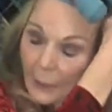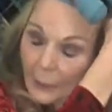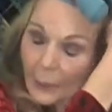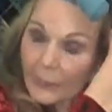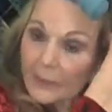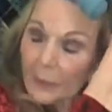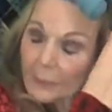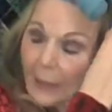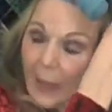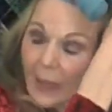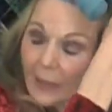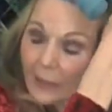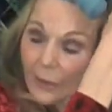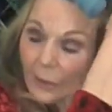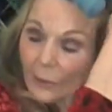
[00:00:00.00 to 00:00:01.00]
put the
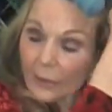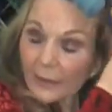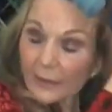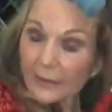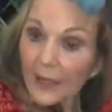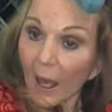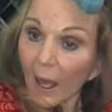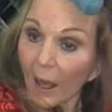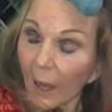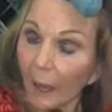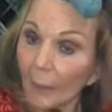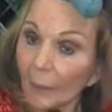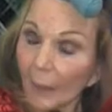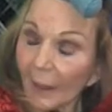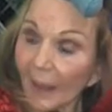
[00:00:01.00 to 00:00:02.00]
band over the
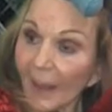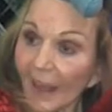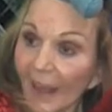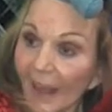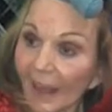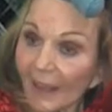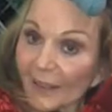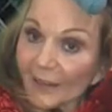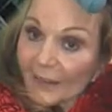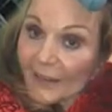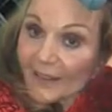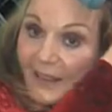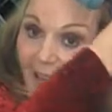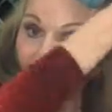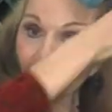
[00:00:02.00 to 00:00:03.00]
top, and
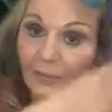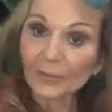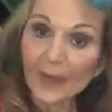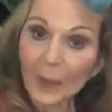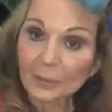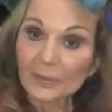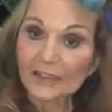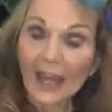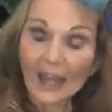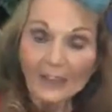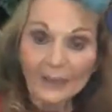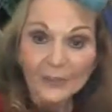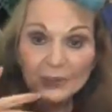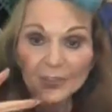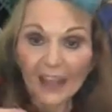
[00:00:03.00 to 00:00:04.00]
the thing flops
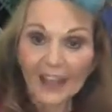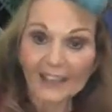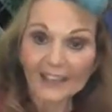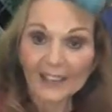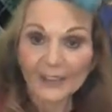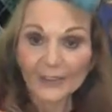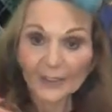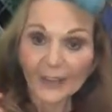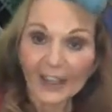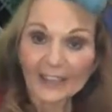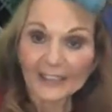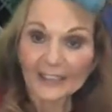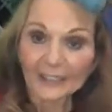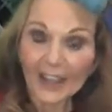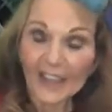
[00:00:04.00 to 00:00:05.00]
out if you're not in the
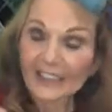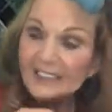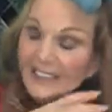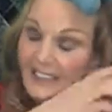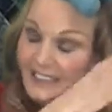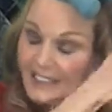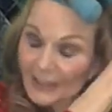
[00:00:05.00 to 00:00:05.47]
right direction.